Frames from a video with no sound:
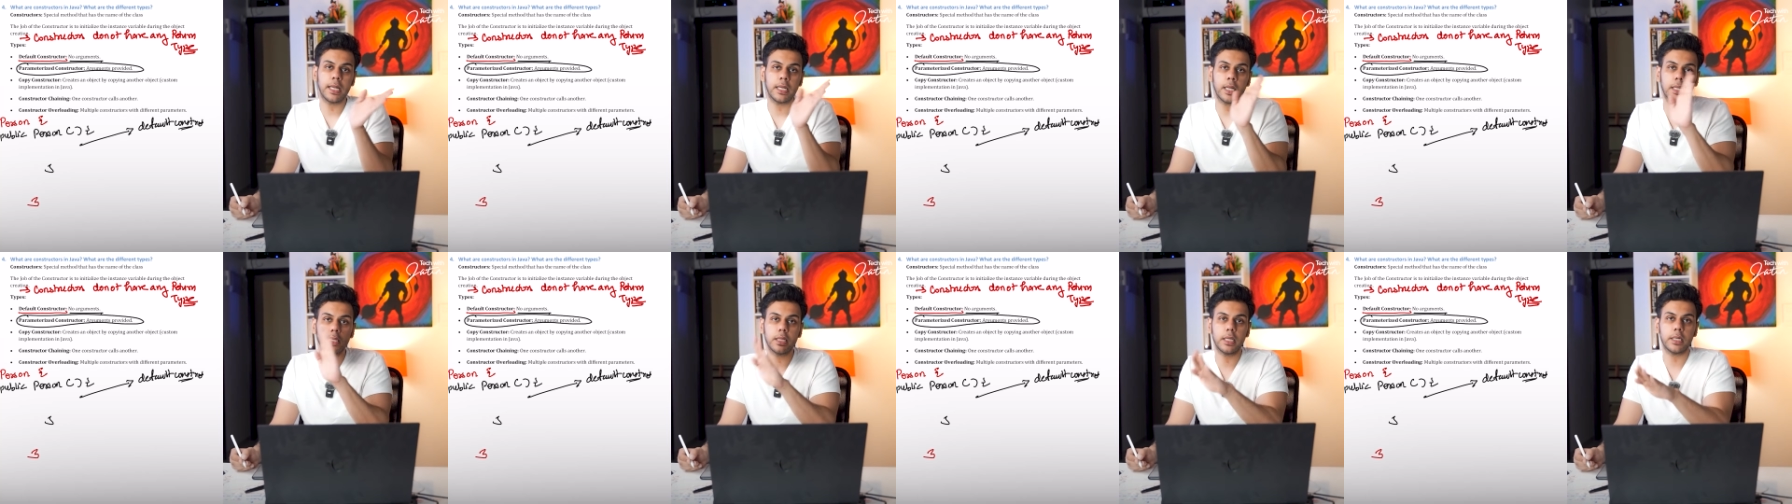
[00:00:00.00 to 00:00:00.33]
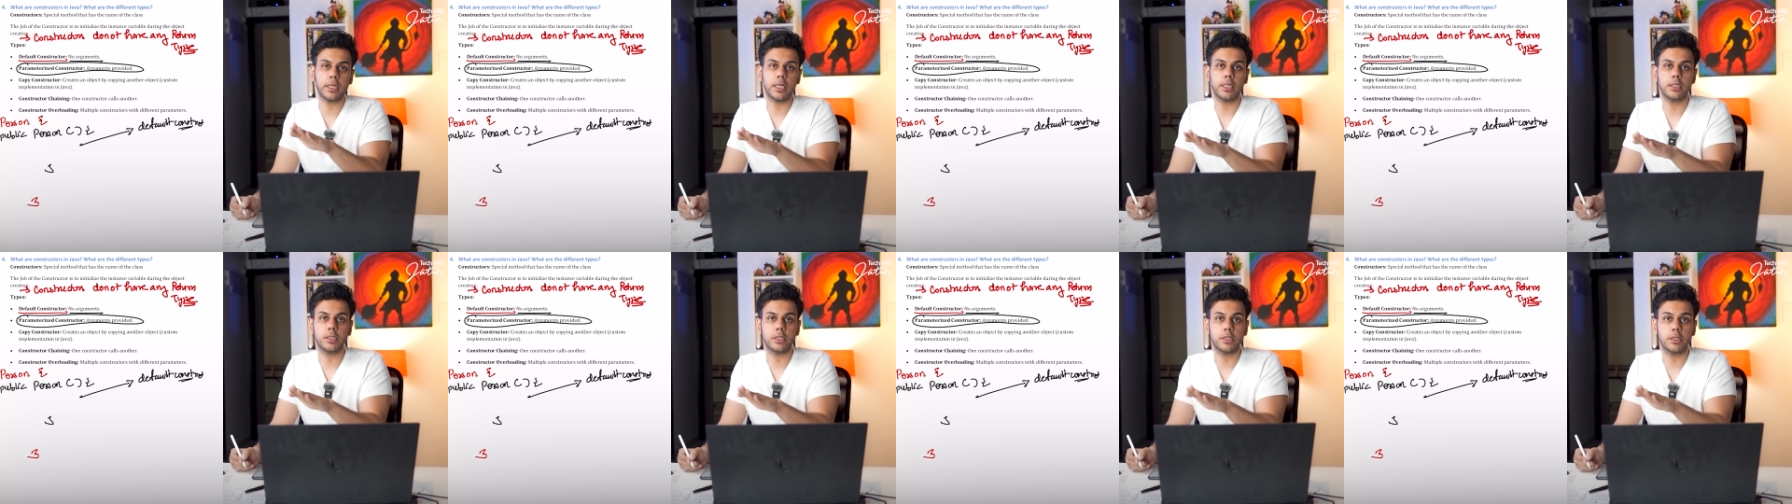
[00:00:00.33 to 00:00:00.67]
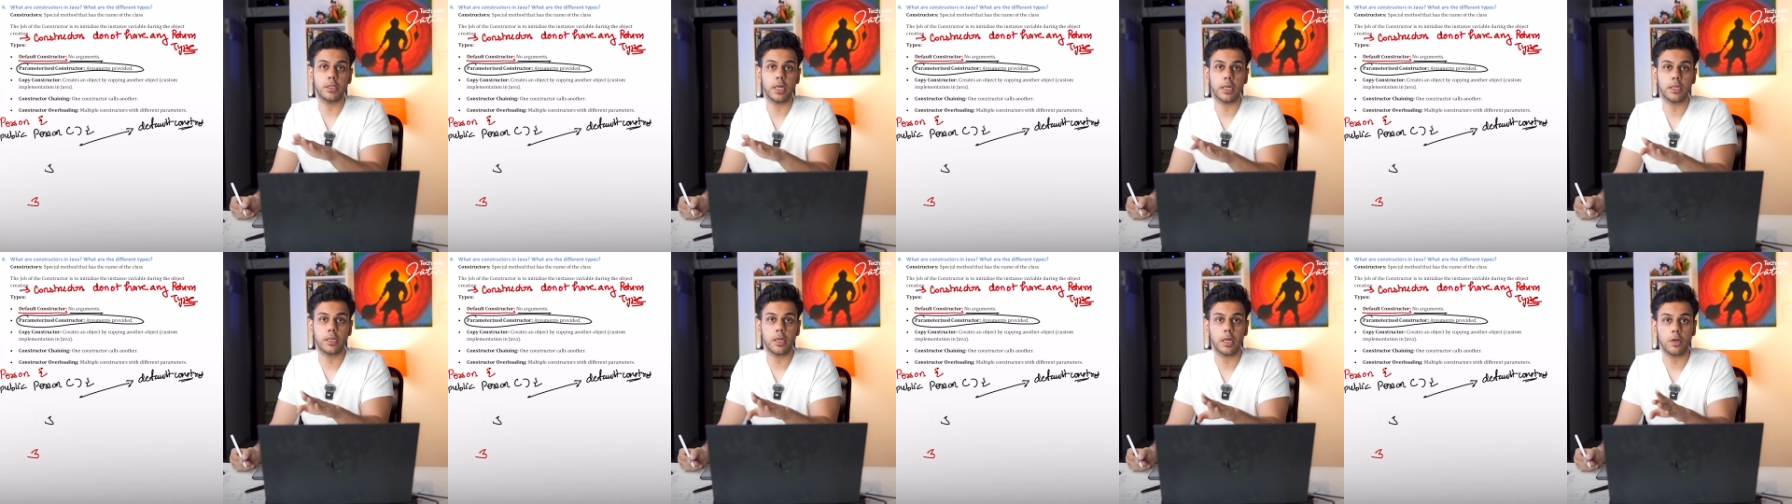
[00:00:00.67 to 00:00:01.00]
another
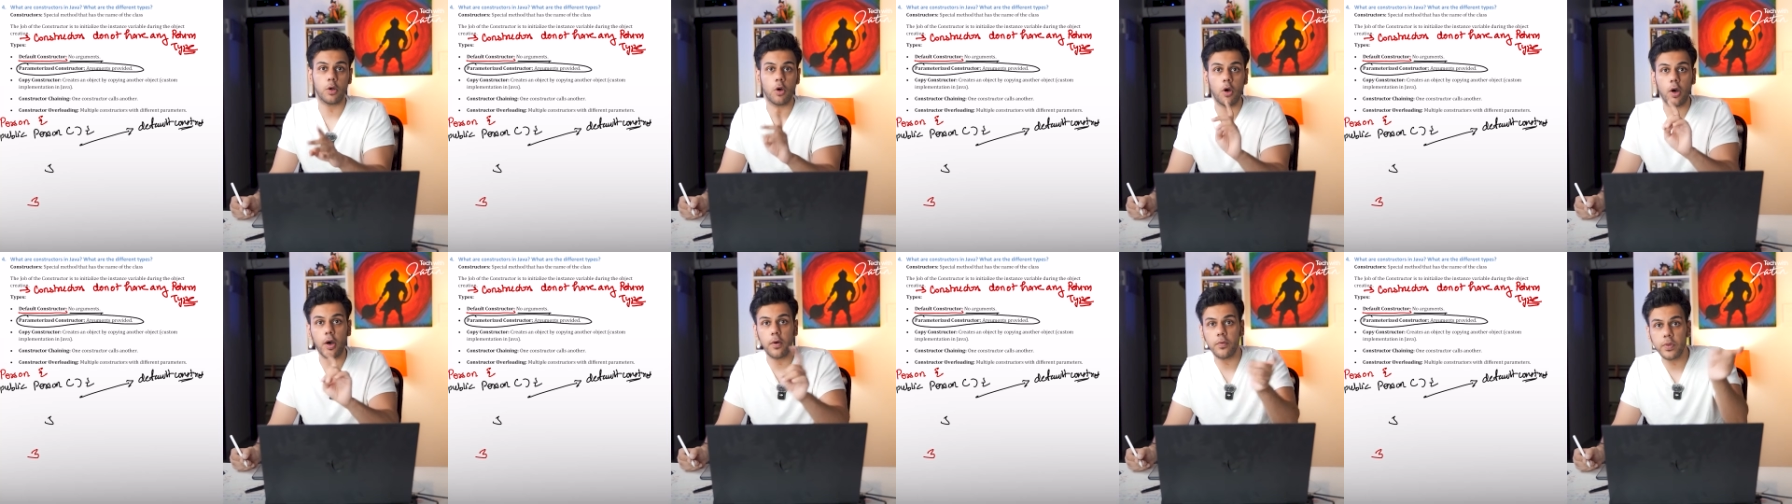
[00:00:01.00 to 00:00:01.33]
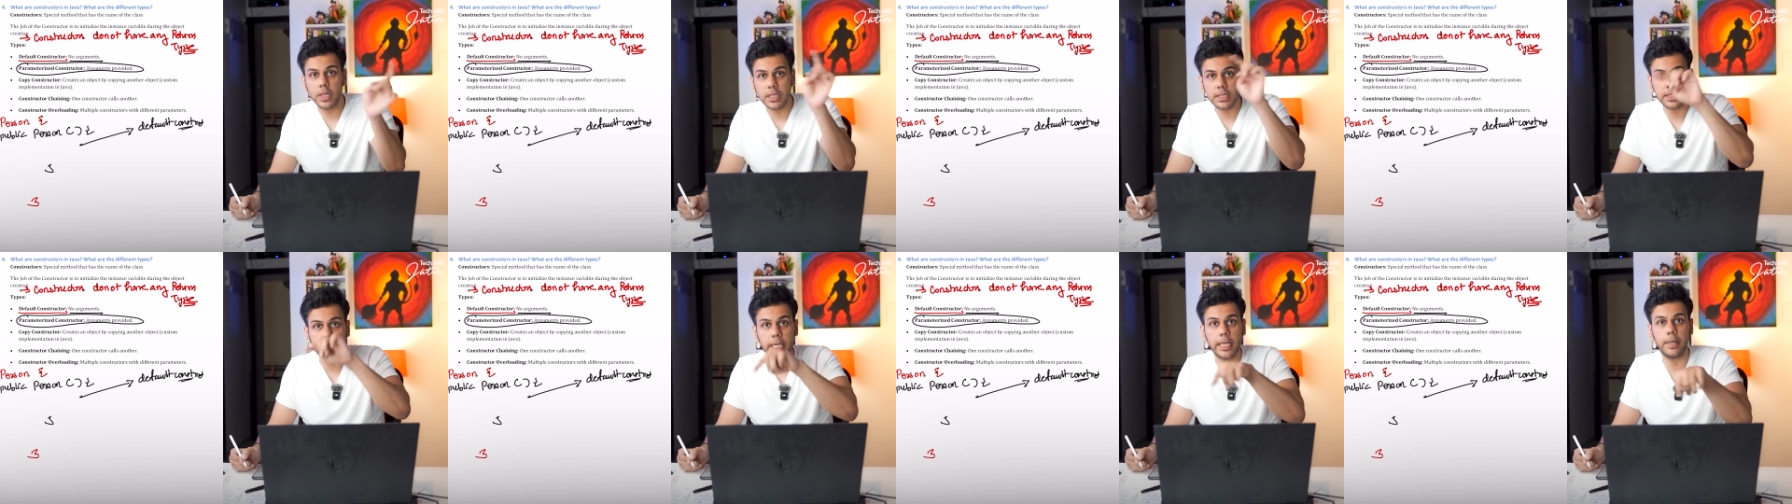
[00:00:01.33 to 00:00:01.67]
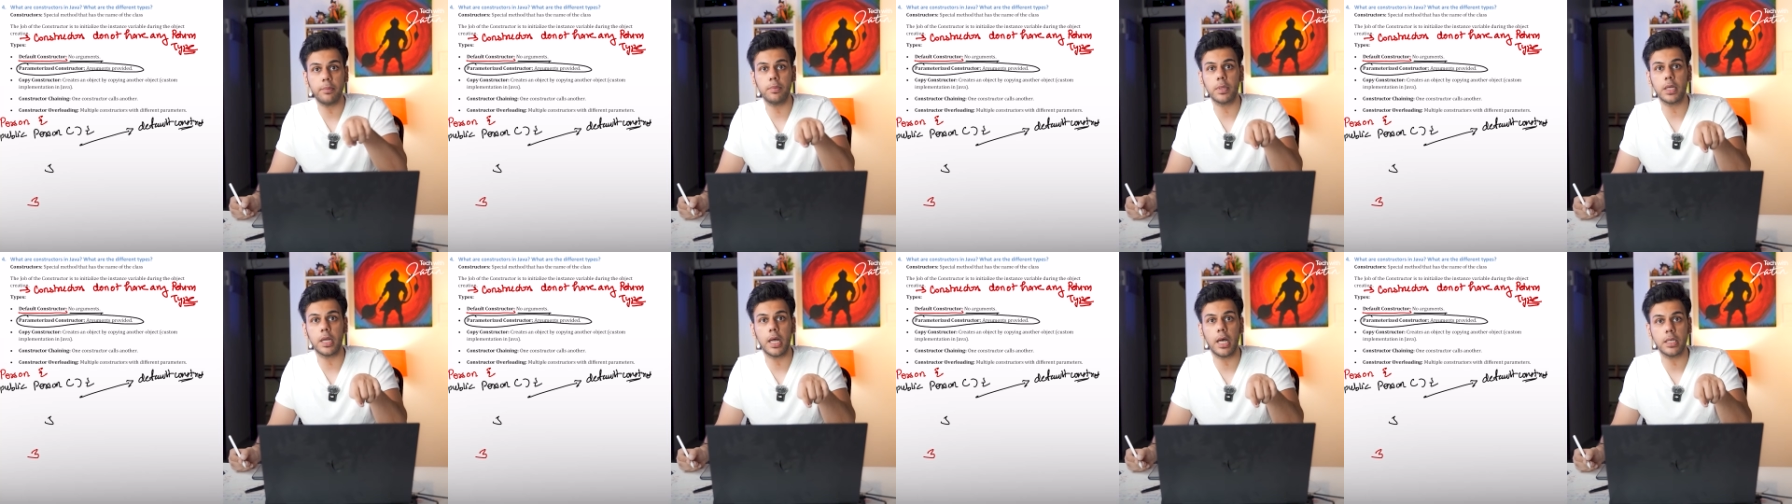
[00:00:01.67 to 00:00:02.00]
constructor of the
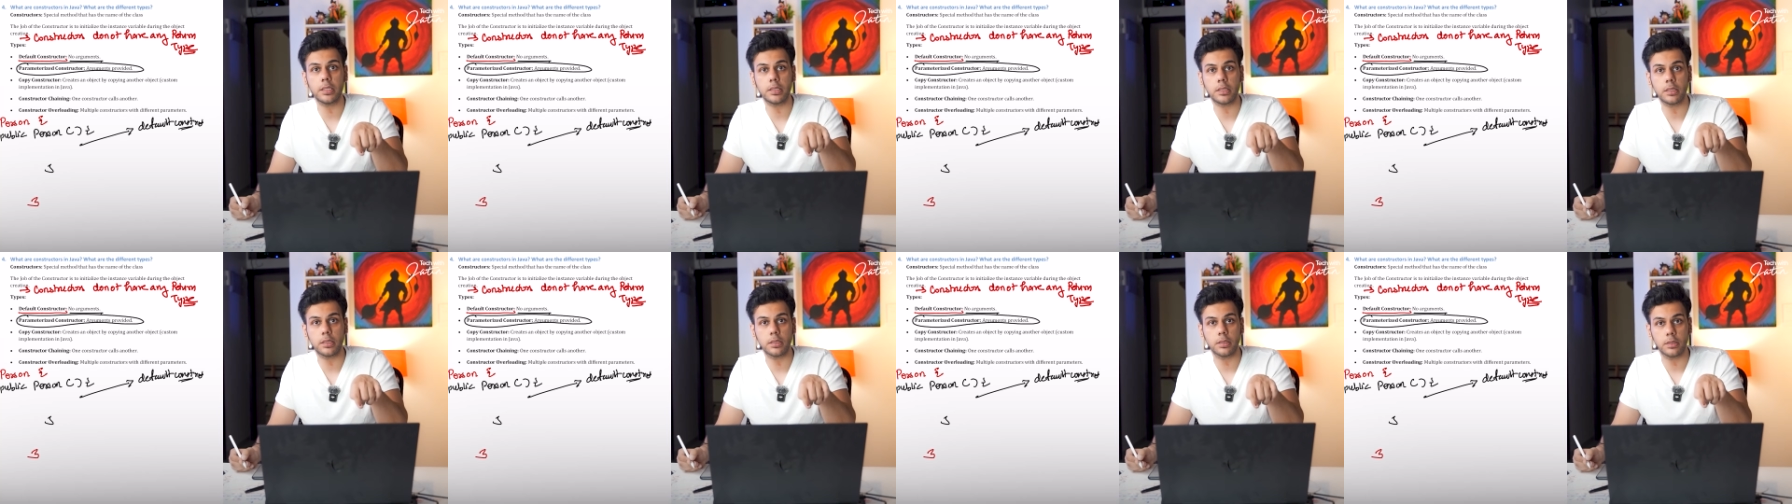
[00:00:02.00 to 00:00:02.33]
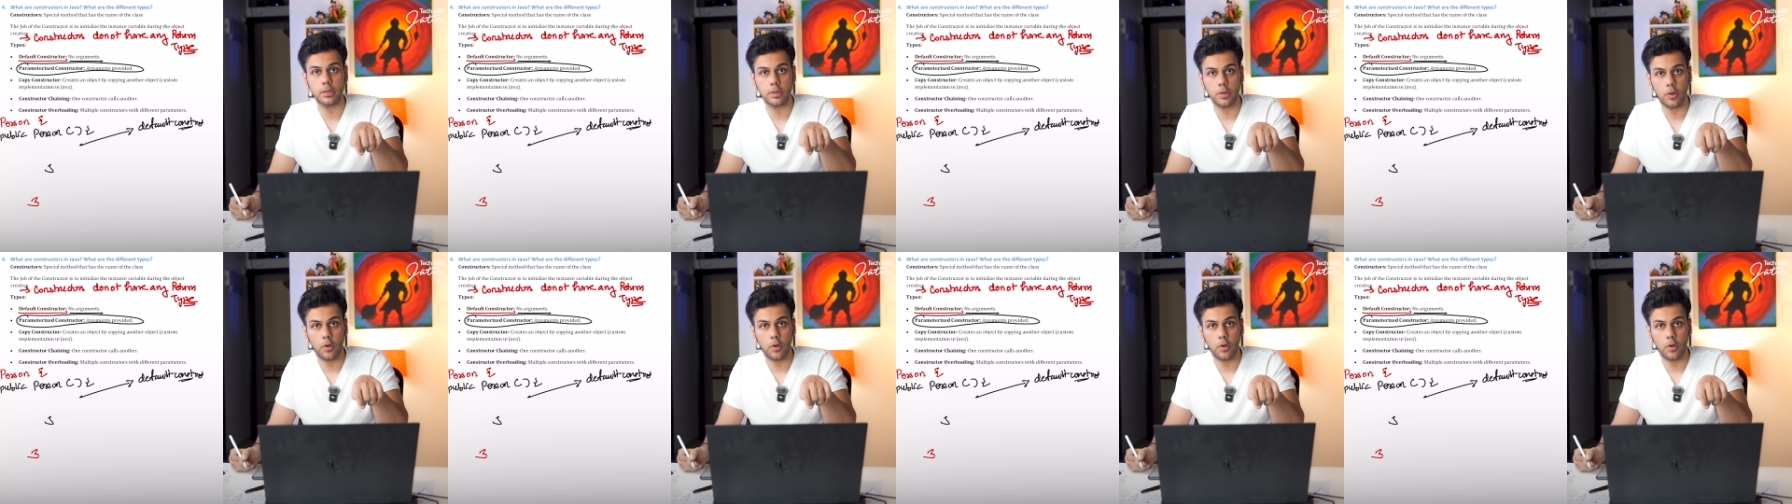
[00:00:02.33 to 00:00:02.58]
same class